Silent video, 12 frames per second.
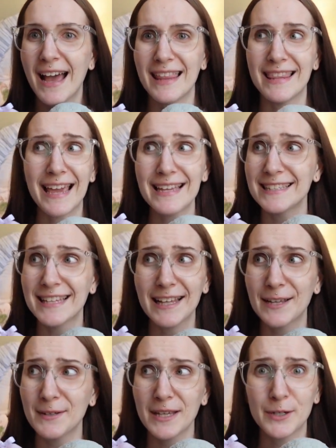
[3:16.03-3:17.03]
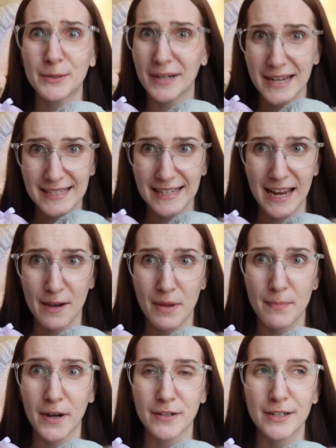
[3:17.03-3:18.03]
They sell out like crazy now.
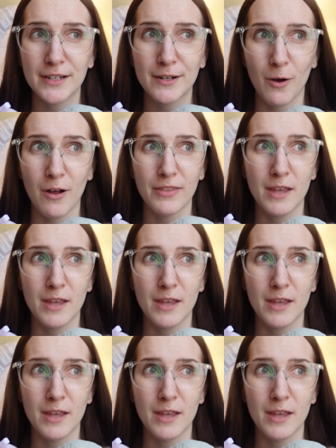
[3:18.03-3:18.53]
My partner called